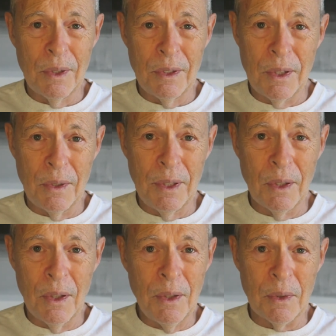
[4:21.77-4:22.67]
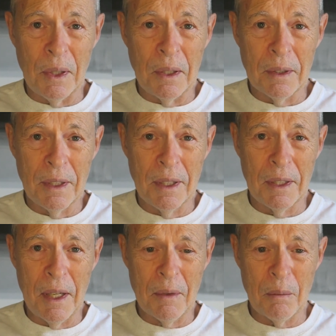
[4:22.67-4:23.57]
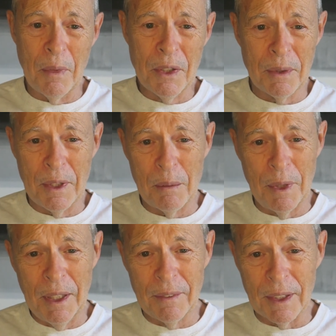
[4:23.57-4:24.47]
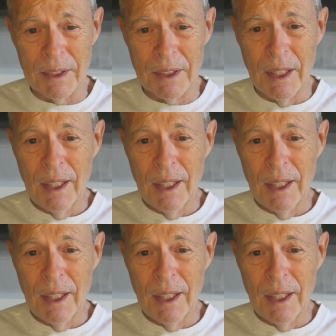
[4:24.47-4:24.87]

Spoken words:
their dirty laundry? Not many of us.